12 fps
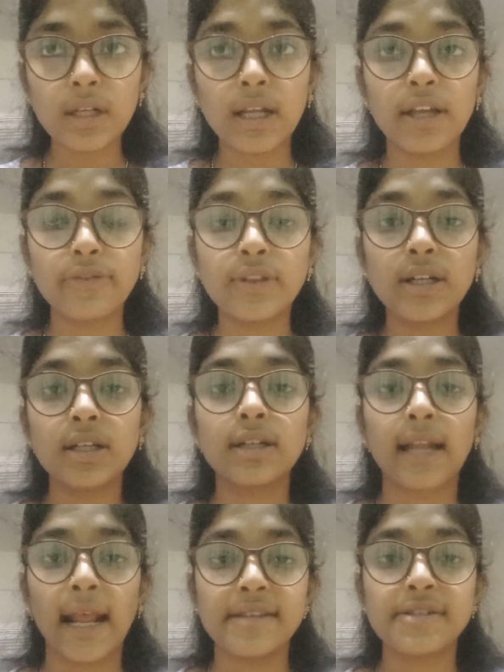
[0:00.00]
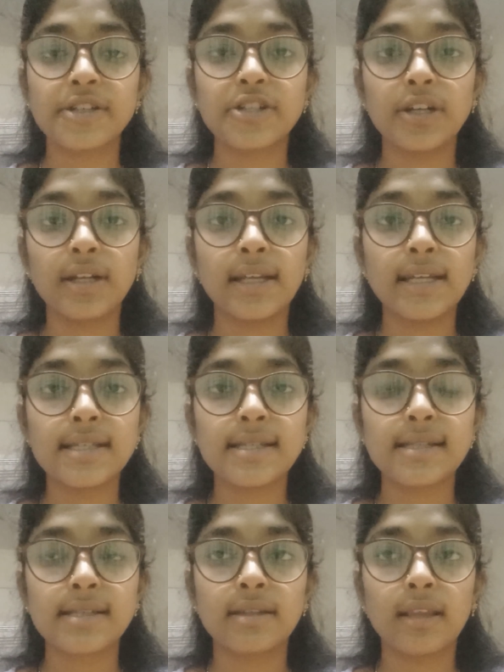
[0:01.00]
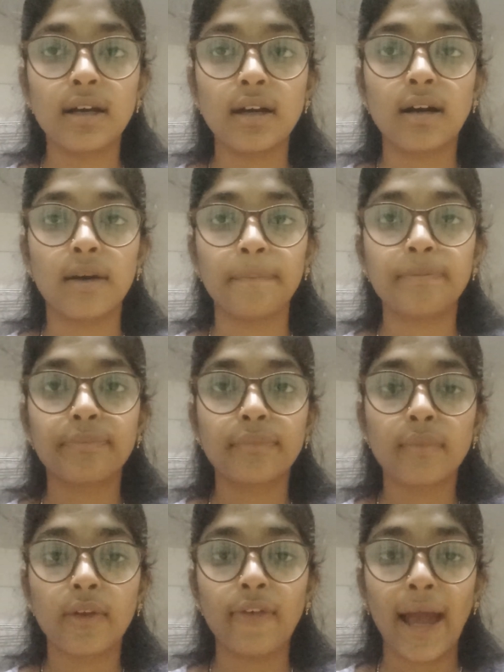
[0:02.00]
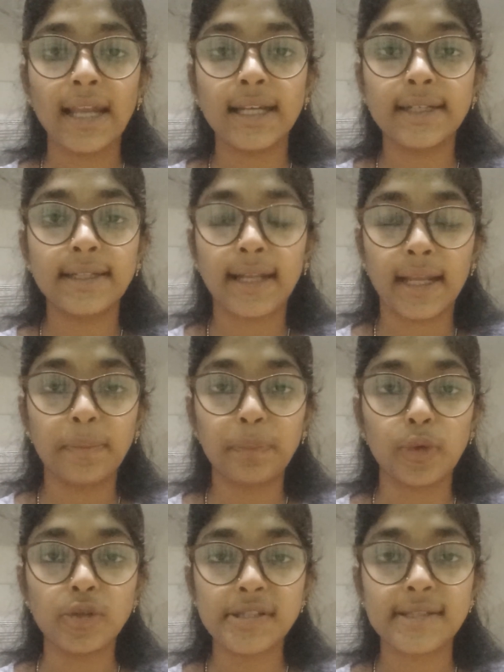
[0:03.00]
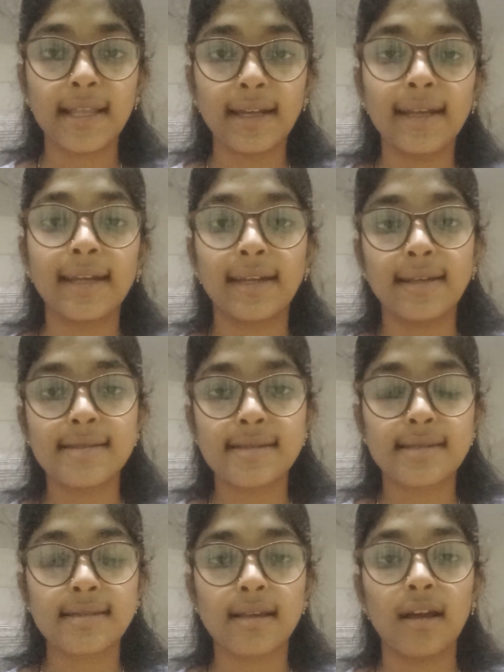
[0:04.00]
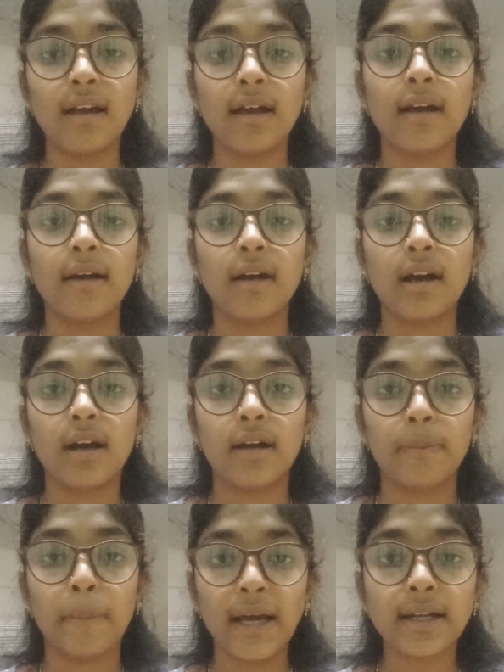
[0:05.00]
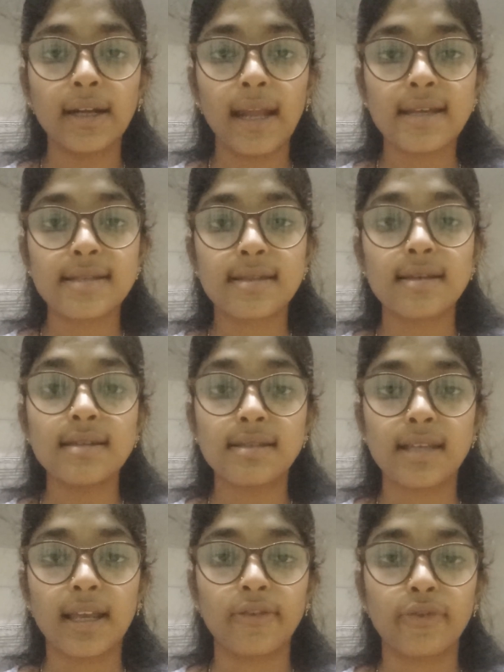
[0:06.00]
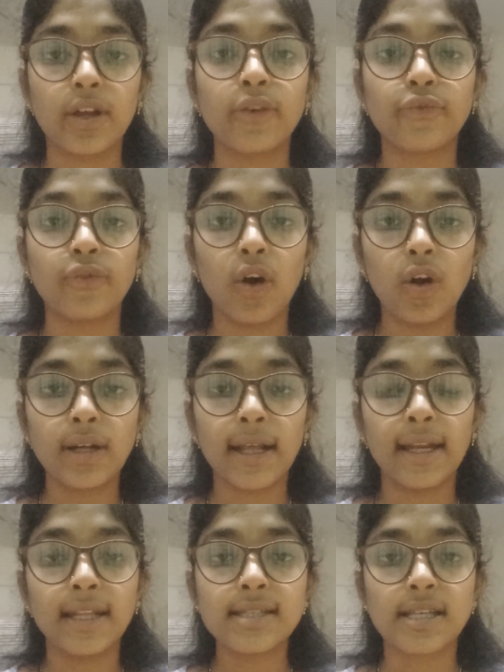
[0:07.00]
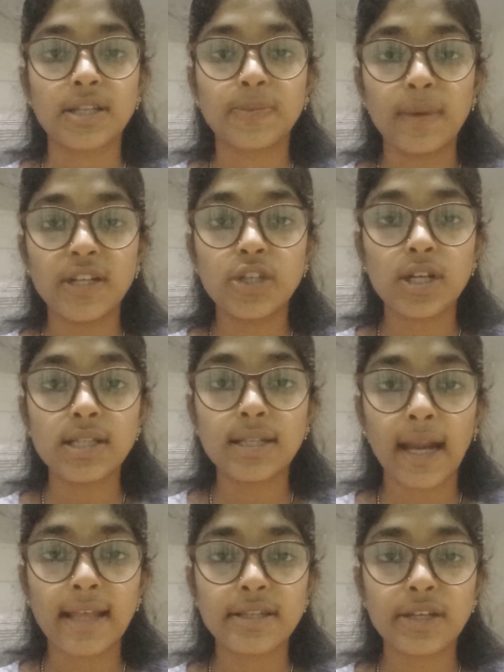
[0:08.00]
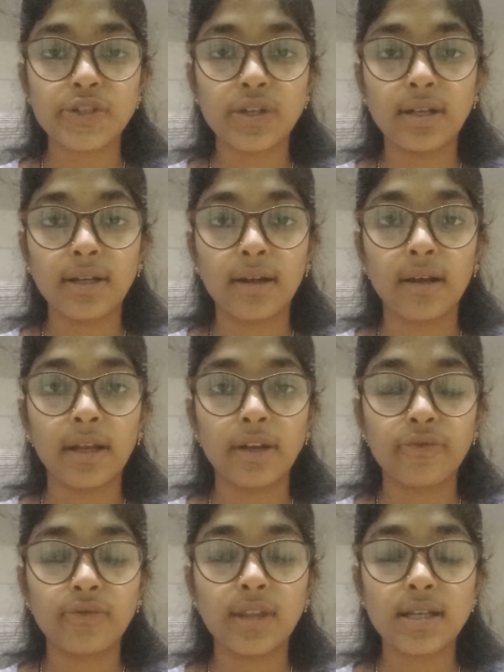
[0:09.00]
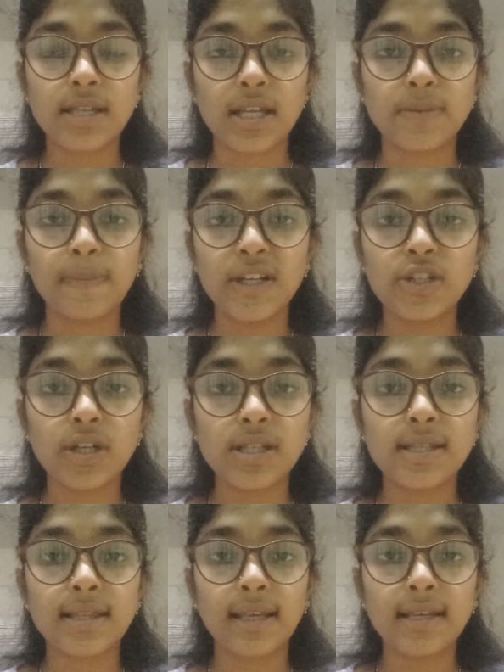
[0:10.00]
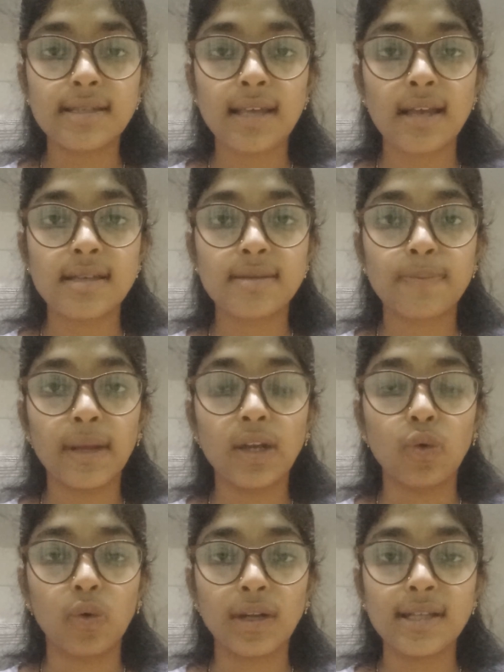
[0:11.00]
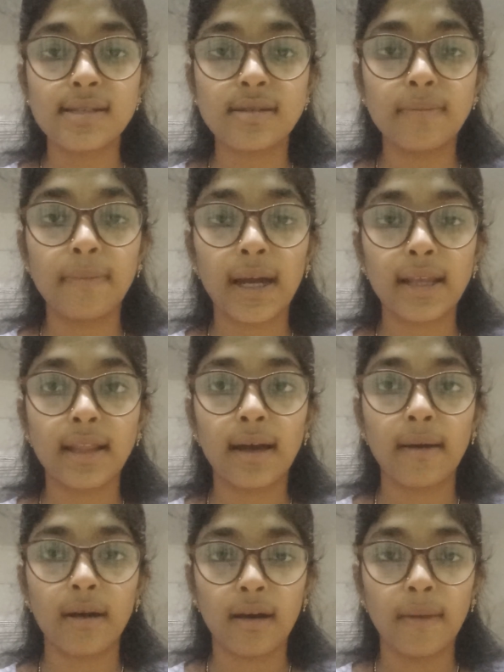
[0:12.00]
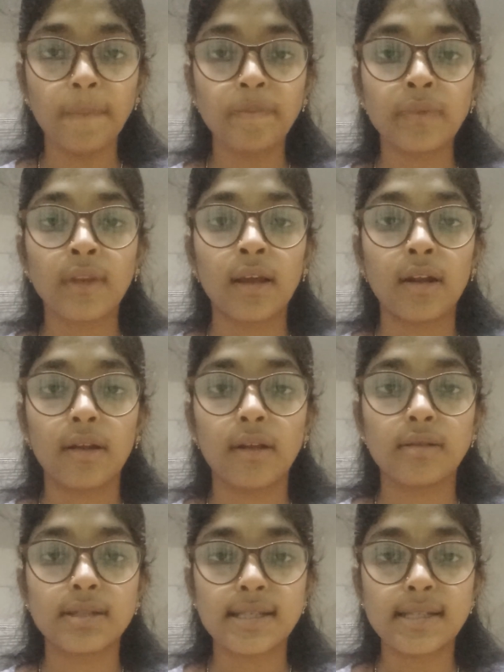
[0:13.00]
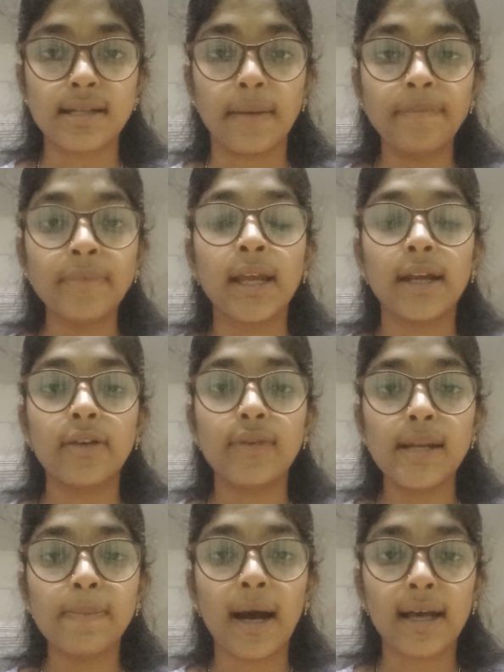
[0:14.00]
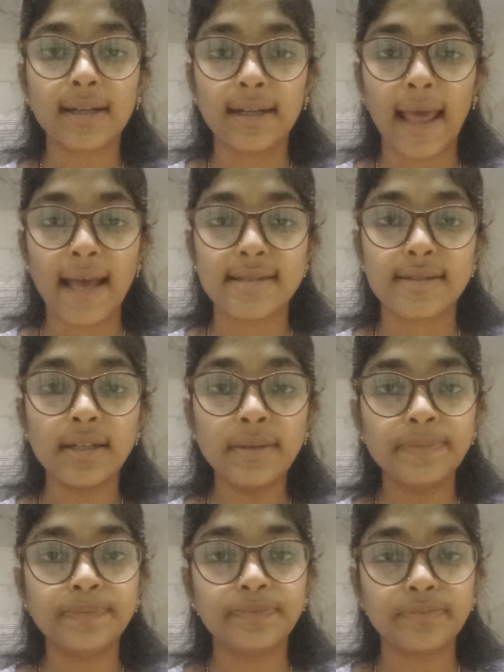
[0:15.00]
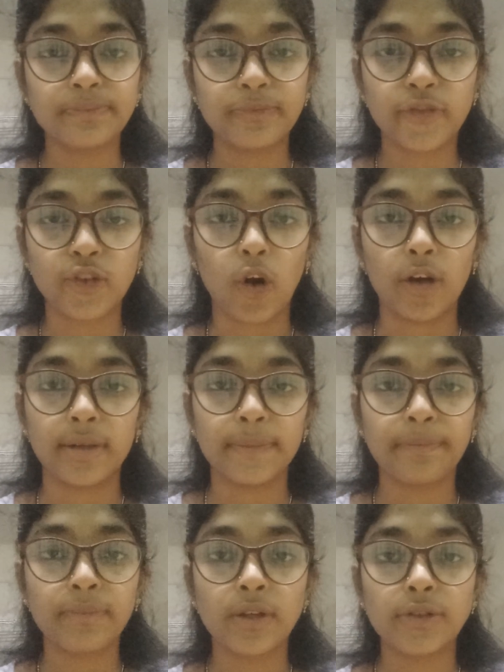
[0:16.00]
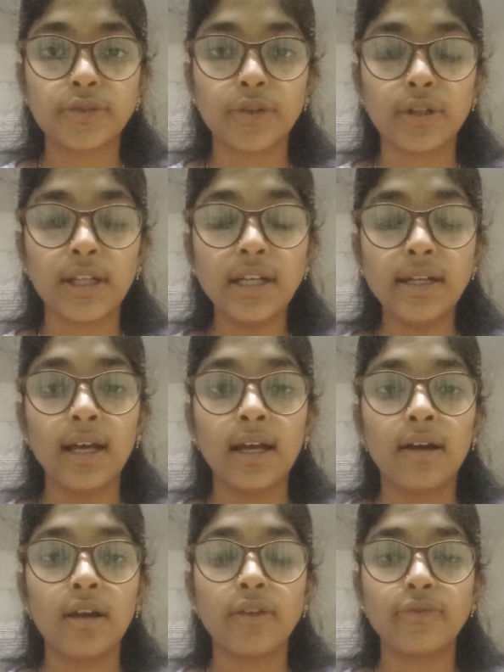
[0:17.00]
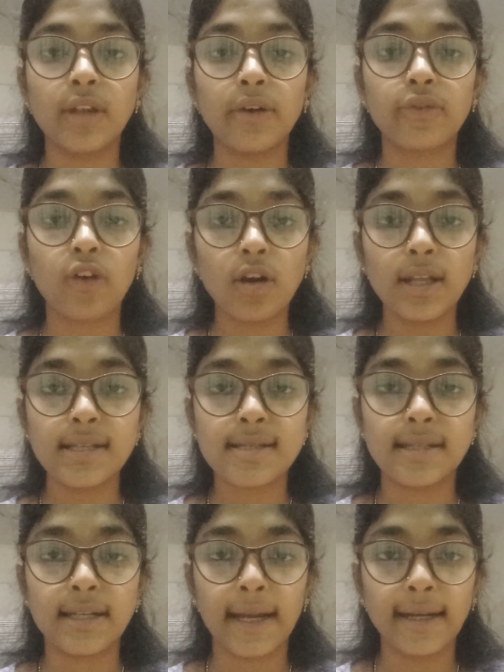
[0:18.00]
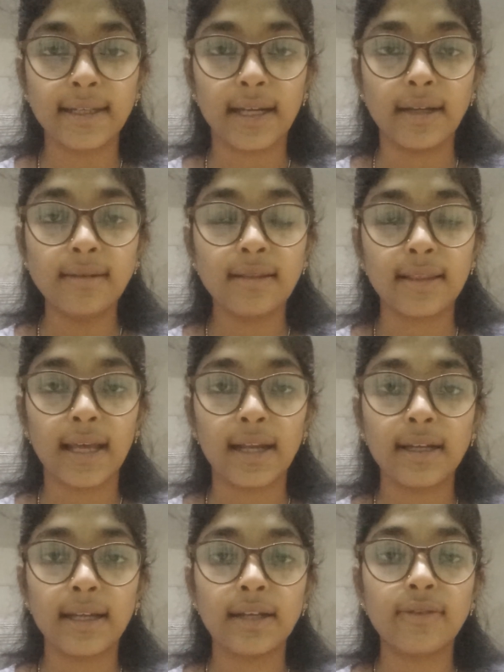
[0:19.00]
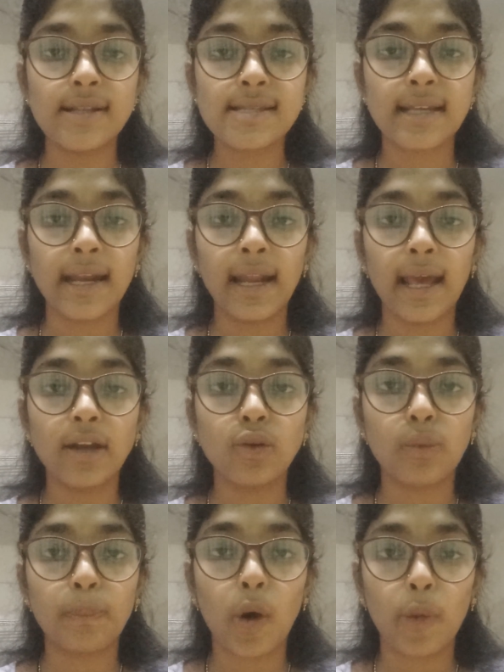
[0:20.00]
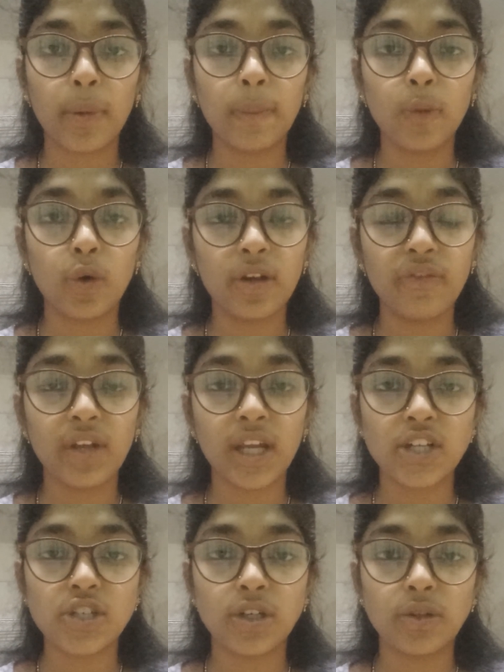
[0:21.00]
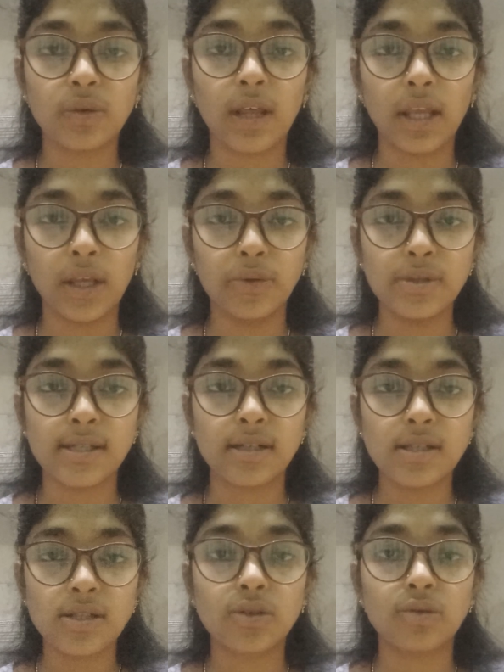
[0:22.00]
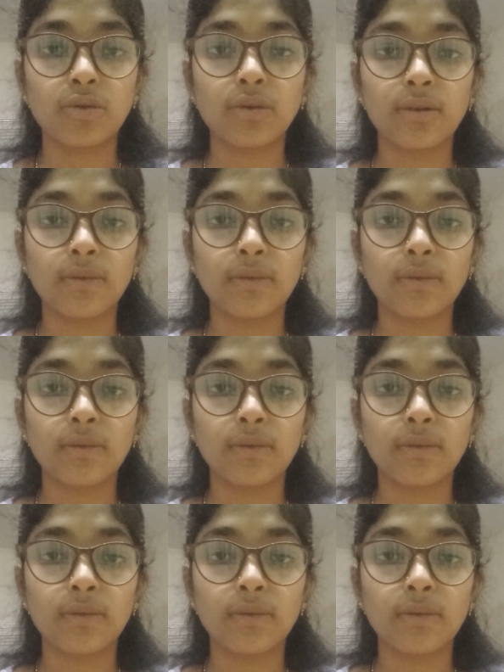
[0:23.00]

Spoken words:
if the transaction is the valid inputs, then it is marked as the safe. If not any suspicious transaction, if the suspicious things has been noticed by the system, it will marked as an fraud, so that if the fraud is detected, then it will send an pop-up notification to the users to